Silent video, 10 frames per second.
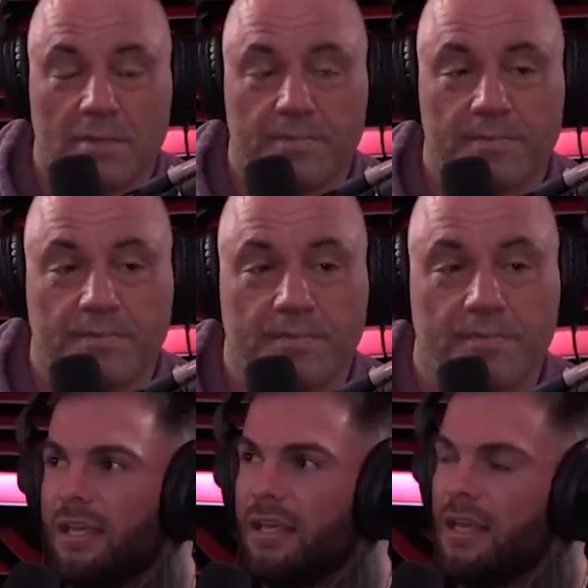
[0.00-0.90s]
main
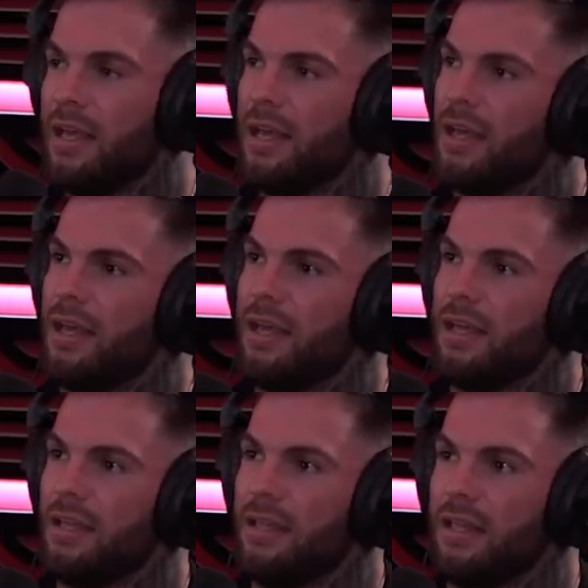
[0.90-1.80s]
thing
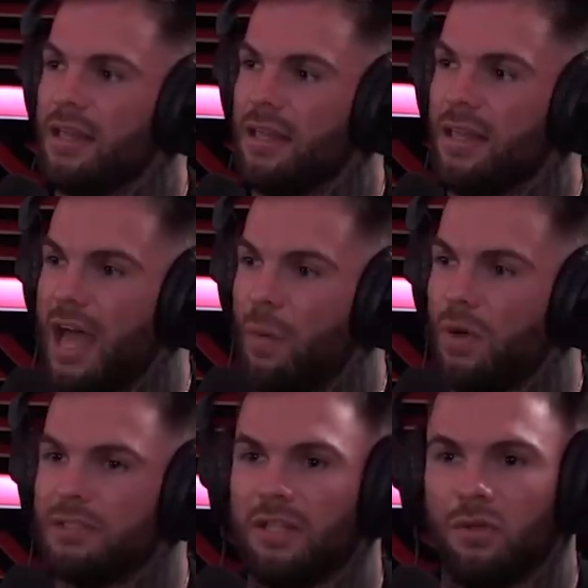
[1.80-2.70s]
I
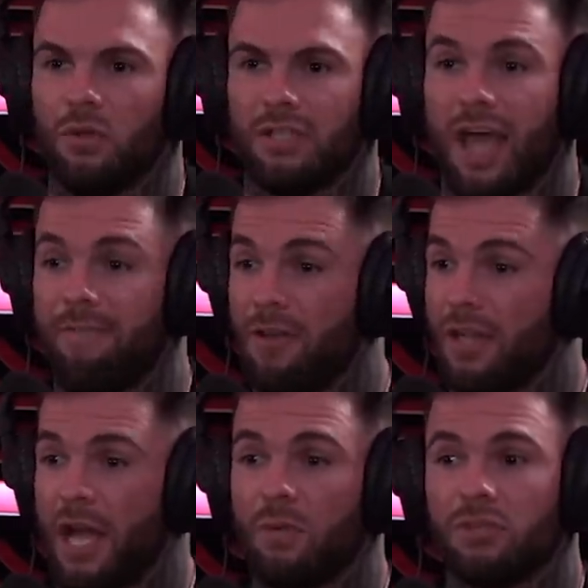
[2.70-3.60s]
wasn't enthusiastic. I feel
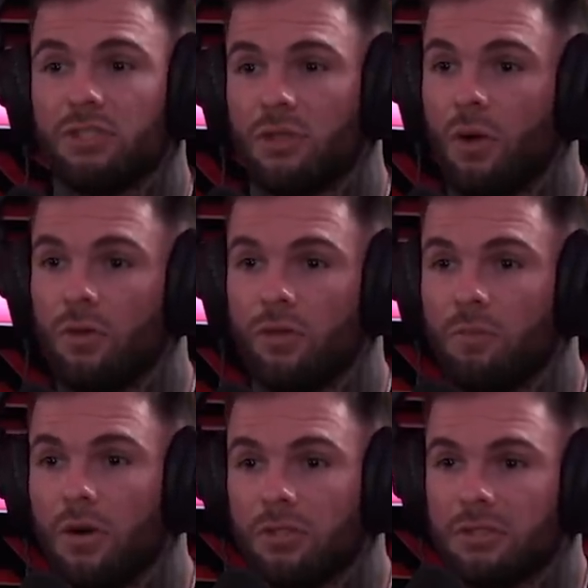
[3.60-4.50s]
like I was just going through the
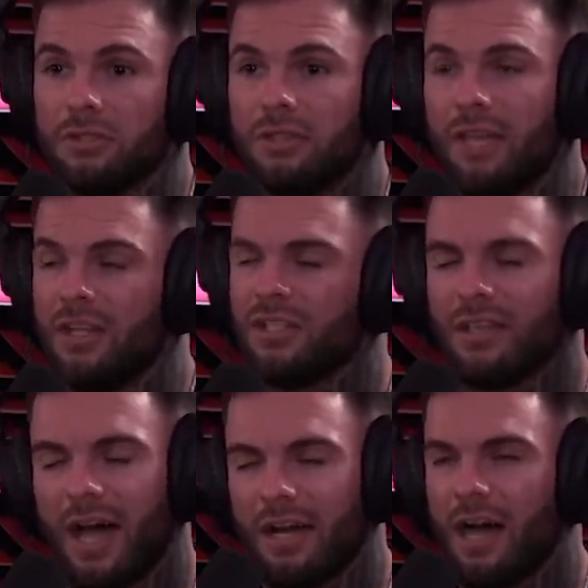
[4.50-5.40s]
motions. And there's that
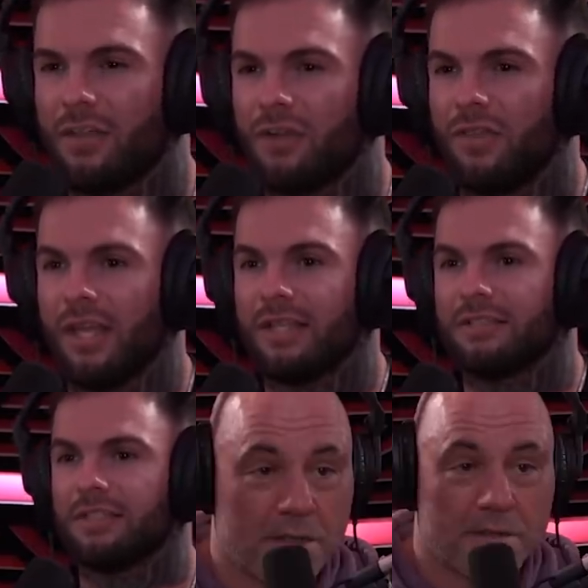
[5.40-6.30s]
a lot of other lot things. Of
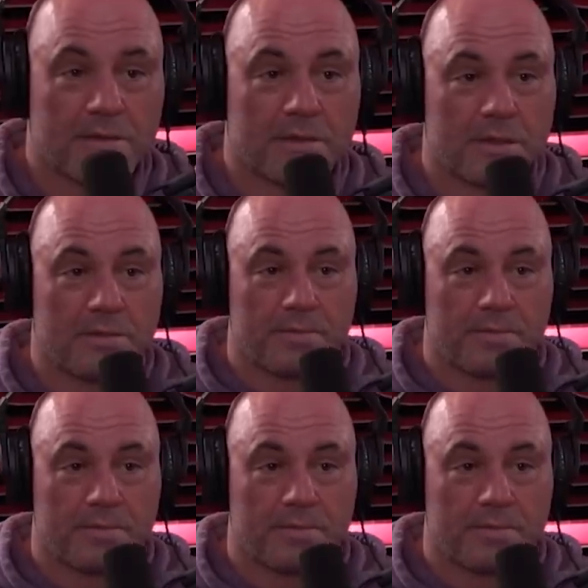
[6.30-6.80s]
fighters, there's a lot of